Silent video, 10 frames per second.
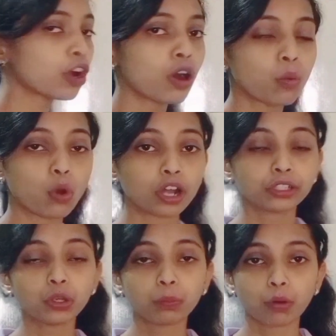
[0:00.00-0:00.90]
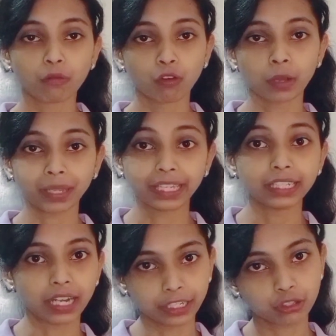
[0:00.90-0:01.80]
you want to perform
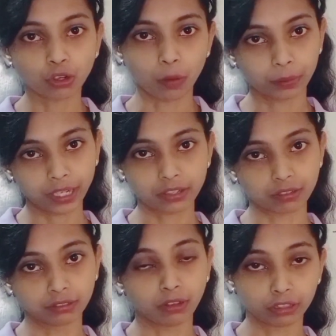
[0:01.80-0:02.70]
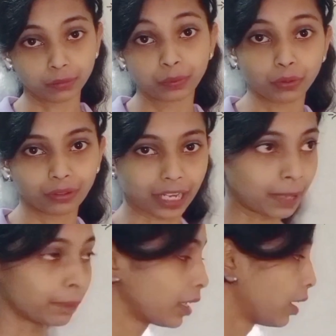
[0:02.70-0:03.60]
any addition operation on a
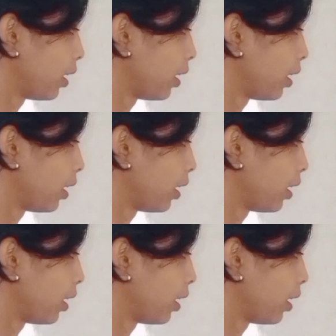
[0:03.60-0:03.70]
program